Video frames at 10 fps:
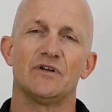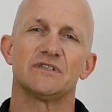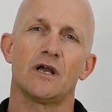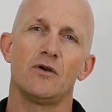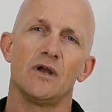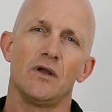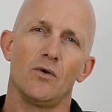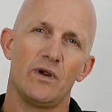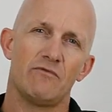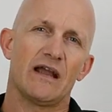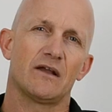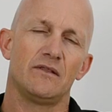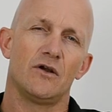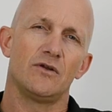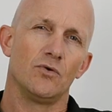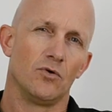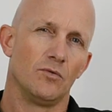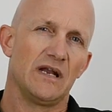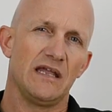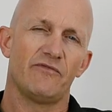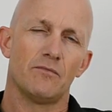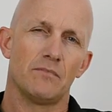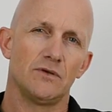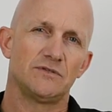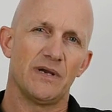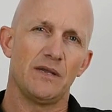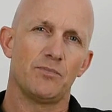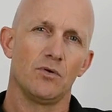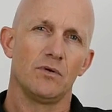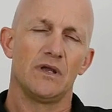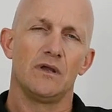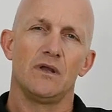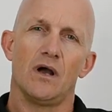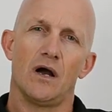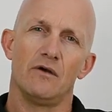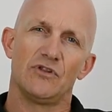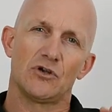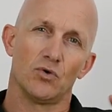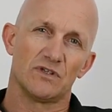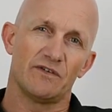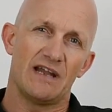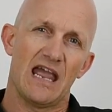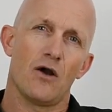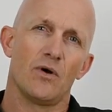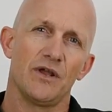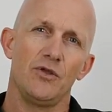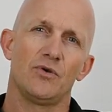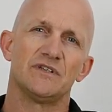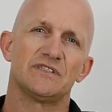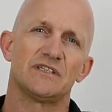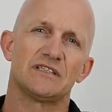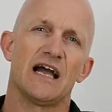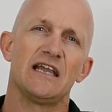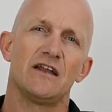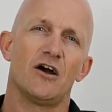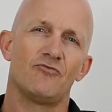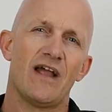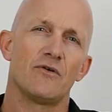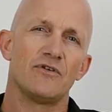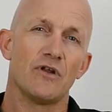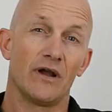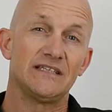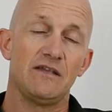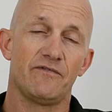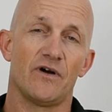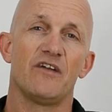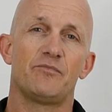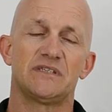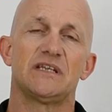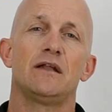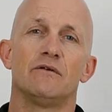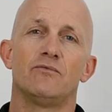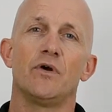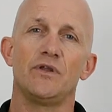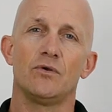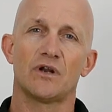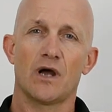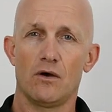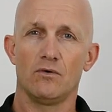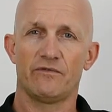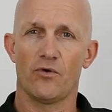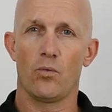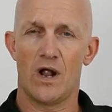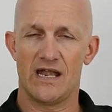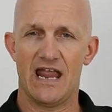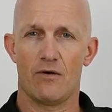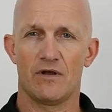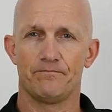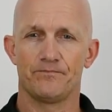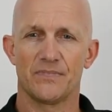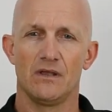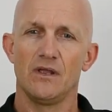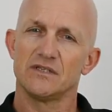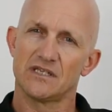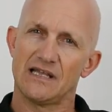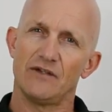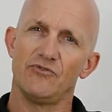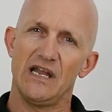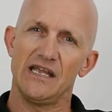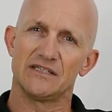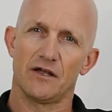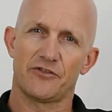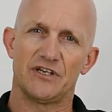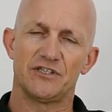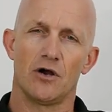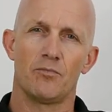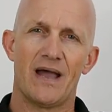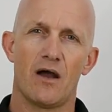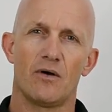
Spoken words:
So we reckon that normally for most people over the course of an hour you can sustain around 95% of what you can hold for 1 hour. So that really is our threshold power.